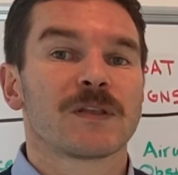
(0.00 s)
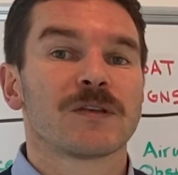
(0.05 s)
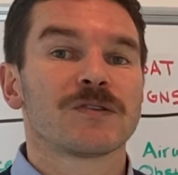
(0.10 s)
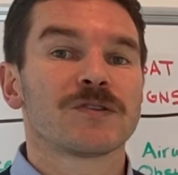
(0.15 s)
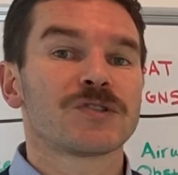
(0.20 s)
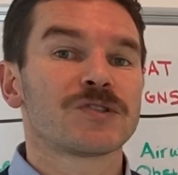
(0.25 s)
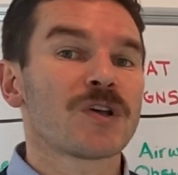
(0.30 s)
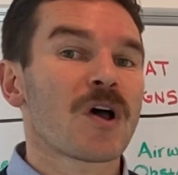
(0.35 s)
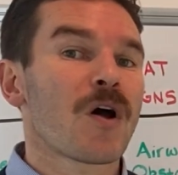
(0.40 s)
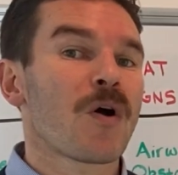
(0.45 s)

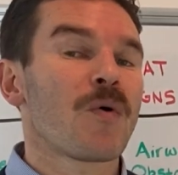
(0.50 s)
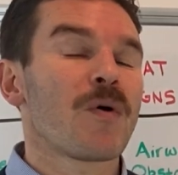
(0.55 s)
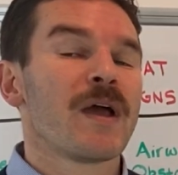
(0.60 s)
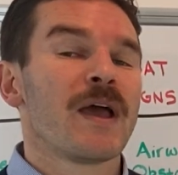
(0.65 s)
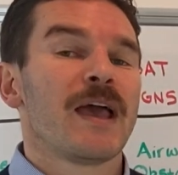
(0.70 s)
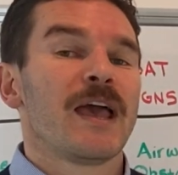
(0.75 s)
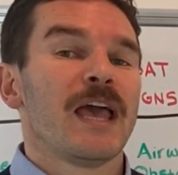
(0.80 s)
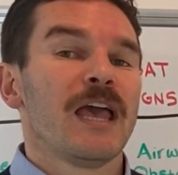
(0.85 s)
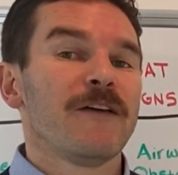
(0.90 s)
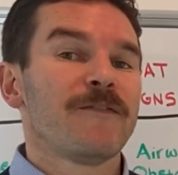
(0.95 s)

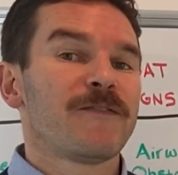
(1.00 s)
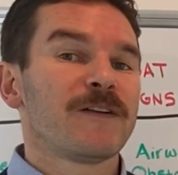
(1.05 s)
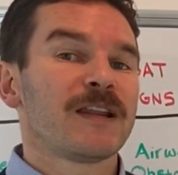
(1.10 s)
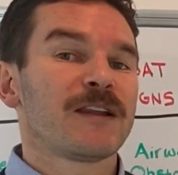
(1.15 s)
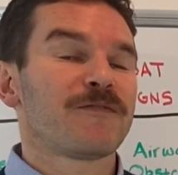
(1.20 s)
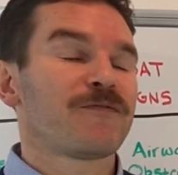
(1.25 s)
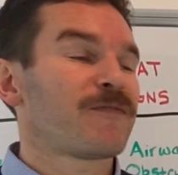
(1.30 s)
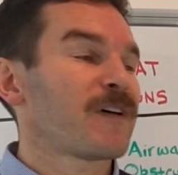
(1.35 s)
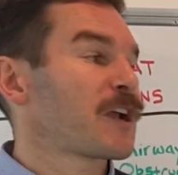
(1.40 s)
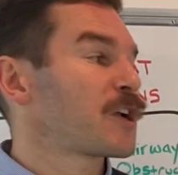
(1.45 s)
So if an
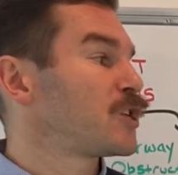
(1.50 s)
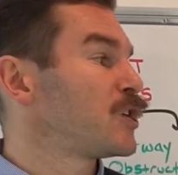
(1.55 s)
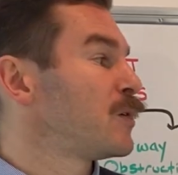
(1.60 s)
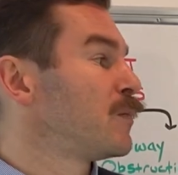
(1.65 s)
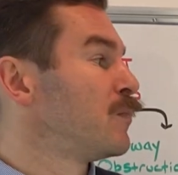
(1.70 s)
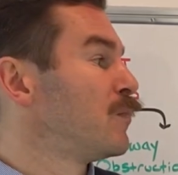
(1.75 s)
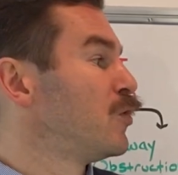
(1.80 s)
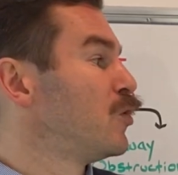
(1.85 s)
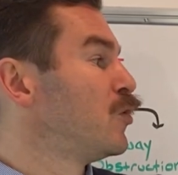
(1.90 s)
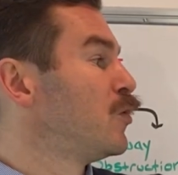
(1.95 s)

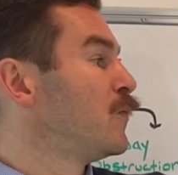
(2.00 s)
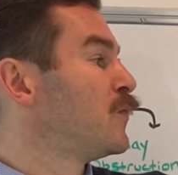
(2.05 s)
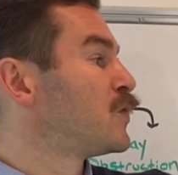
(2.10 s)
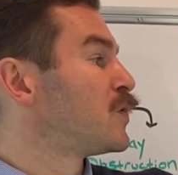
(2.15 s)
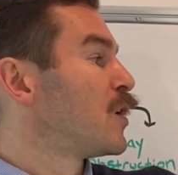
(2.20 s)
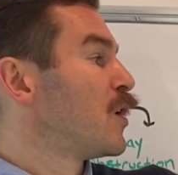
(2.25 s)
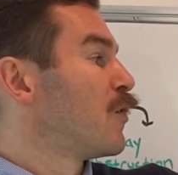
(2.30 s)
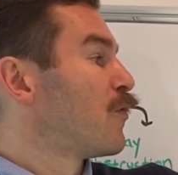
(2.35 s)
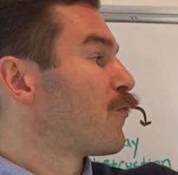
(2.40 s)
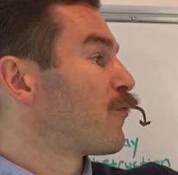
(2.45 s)
infection moves
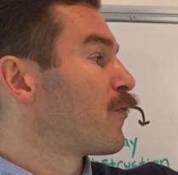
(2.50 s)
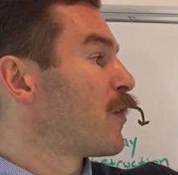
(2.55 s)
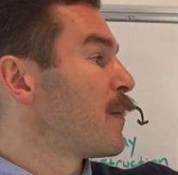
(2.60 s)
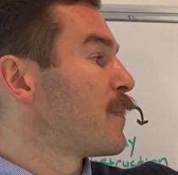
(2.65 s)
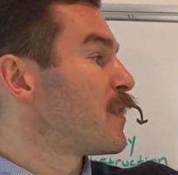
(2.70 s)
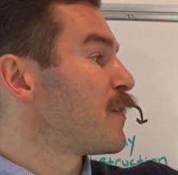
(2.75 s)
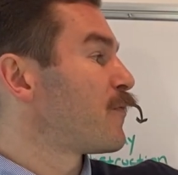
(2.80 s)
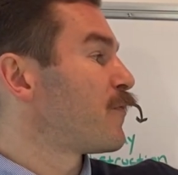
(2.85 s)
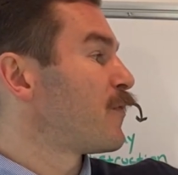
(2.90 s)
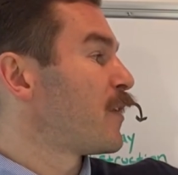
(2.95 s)

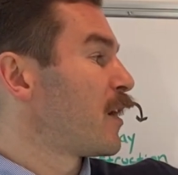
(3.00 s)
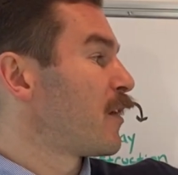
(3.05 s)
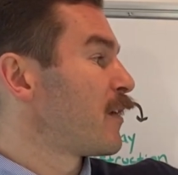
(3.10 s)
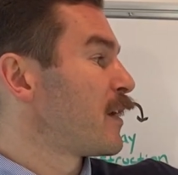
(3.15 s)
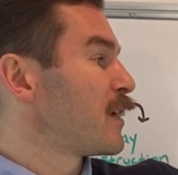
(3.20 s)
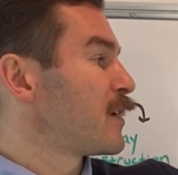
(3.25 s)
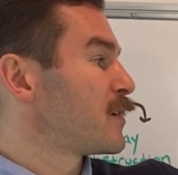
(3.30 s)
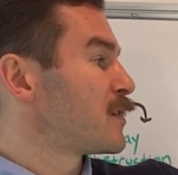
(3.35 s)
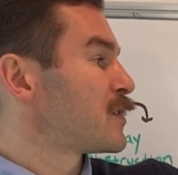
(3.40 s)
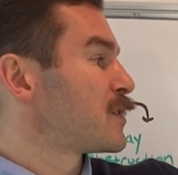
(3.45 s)
from the
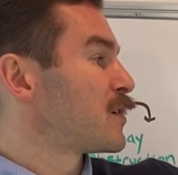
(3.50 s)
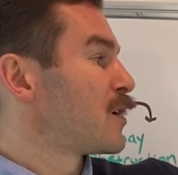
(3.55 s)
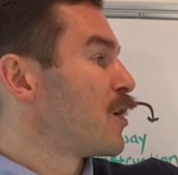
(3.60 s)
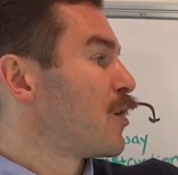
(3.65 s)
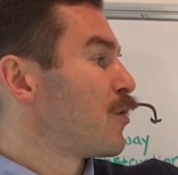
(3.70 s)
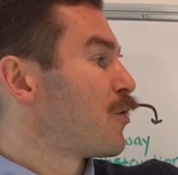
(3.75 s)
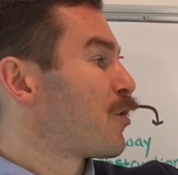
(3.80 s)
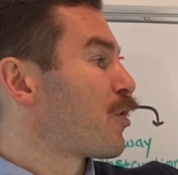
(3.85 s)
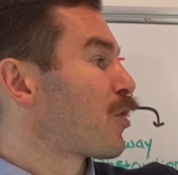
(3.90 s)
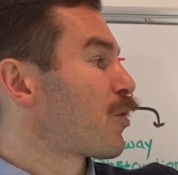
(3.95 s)
pharynx
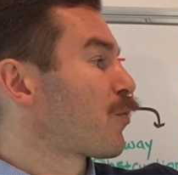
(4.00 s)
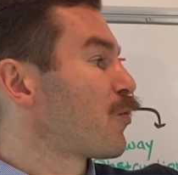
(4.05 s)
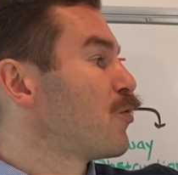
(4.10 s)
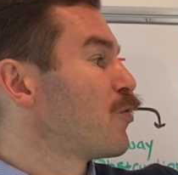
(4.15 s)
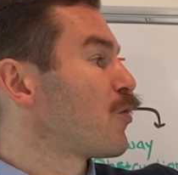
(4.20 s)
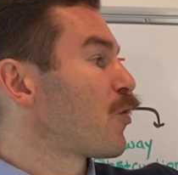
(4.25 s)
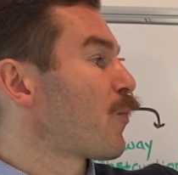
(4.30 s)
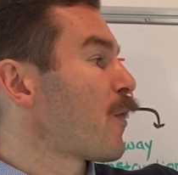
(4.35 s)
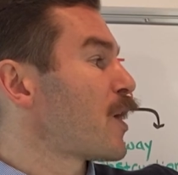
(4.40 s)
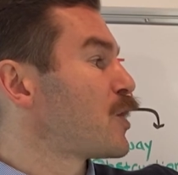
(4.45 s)

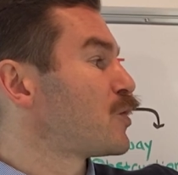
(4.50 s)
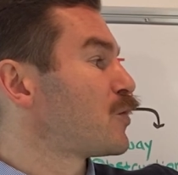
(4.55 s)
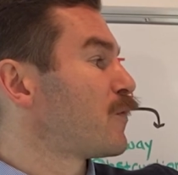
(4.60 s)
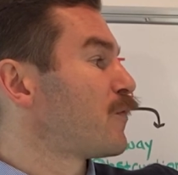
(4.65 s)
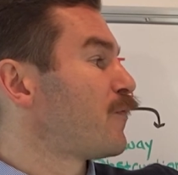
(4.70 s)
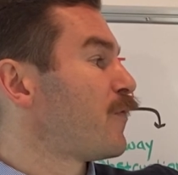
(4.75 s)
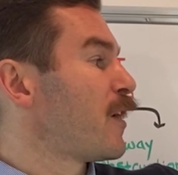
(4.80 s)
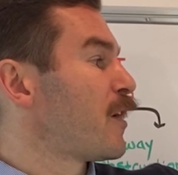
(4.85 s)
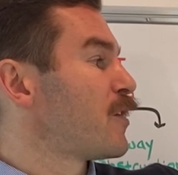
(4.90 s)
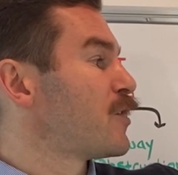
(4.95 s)
through the
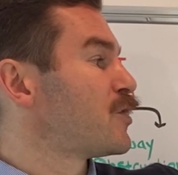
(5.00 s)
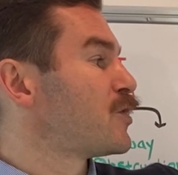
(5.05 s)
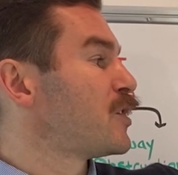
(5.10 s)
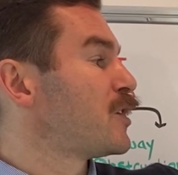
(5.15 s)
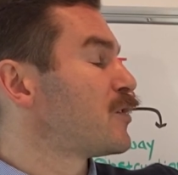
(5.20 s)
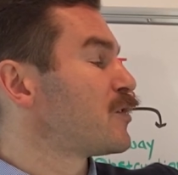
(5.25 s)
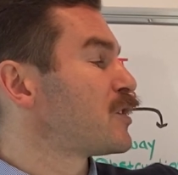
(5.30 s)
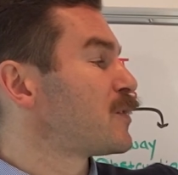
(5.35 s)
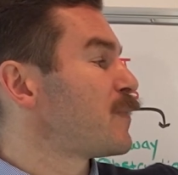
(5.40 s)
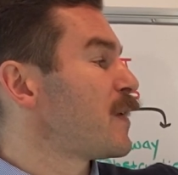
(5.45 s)

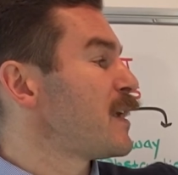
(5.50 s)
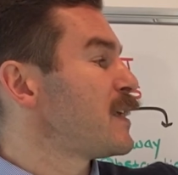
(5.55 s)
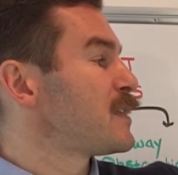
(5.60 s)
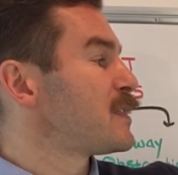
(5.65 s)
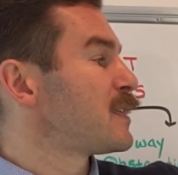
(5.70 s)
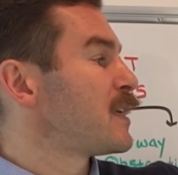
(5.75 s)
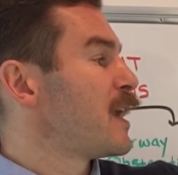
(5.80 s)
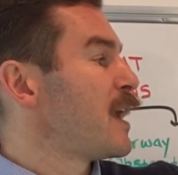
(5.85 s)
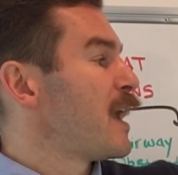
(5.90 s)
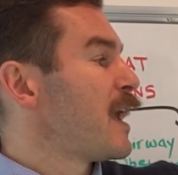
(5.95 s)
retropharyngeal
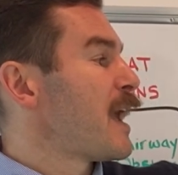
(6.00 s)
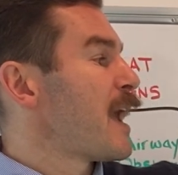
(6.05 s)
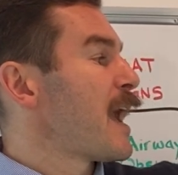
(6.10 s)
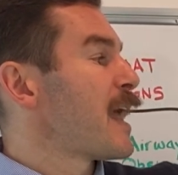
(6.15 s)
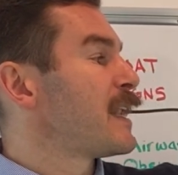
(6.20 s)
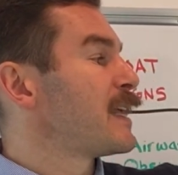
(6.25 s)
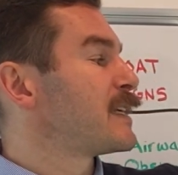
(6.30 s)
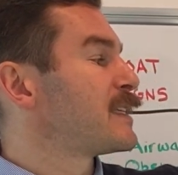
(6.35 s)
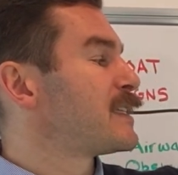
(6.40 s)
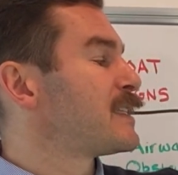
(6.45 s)
space
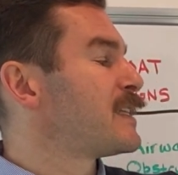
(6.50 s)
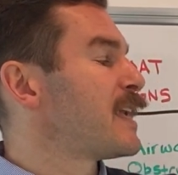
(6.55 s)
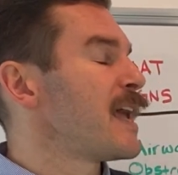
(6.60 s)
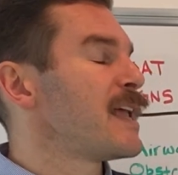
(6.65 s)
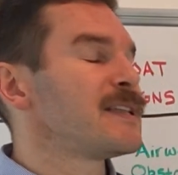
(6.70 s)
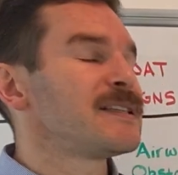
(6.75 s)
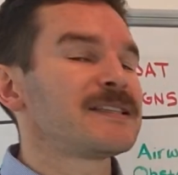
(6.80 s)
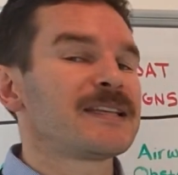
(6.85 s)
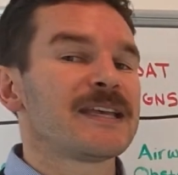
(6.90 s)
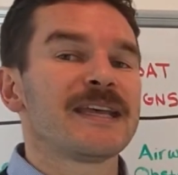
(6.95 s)
and
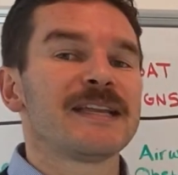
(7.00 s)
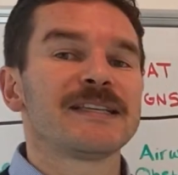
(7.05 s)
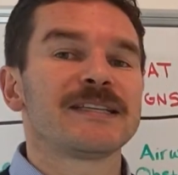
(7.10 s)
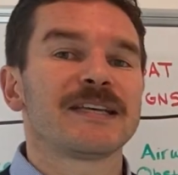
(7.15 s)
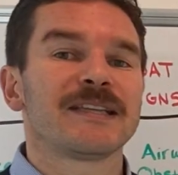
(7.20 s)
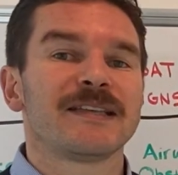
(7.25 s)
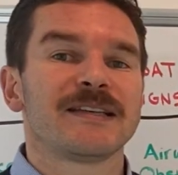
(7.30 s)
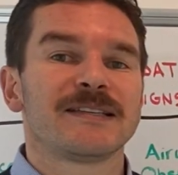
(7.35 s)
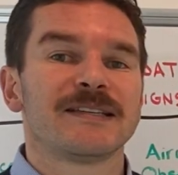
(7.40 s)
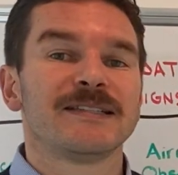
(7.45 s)
extends
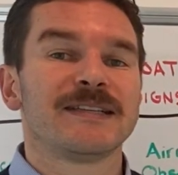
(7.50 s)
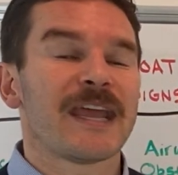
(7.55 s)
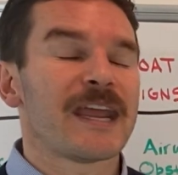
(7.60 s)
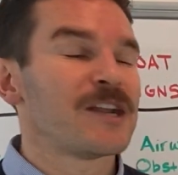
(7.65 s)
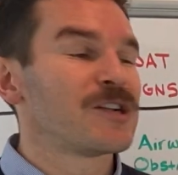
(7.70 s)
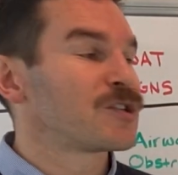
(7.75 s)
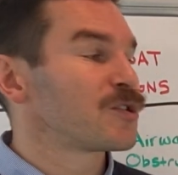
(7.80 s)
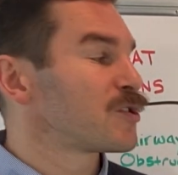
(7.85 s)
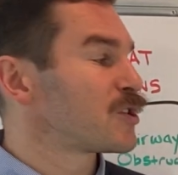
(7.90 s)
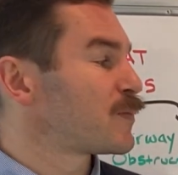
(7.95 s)
into this
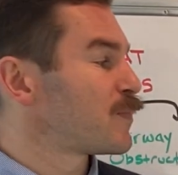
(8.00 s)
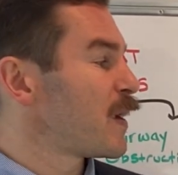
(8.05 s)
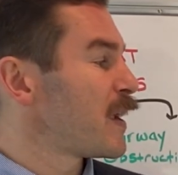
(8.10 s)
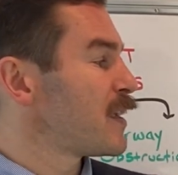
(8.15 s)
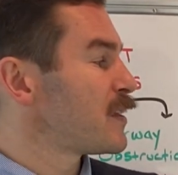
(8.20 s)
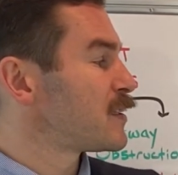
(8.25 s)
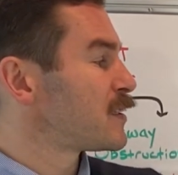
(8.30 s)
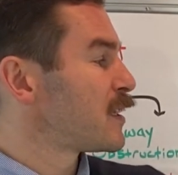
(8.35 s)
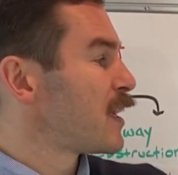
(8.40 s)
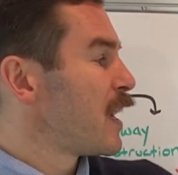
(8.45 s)
danger
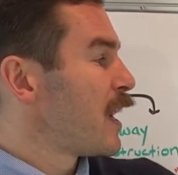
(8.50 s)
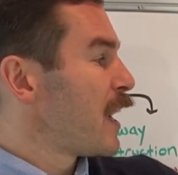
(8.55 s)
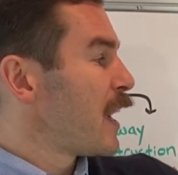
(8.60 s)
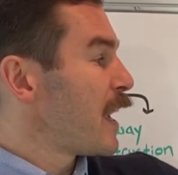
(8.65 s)
space,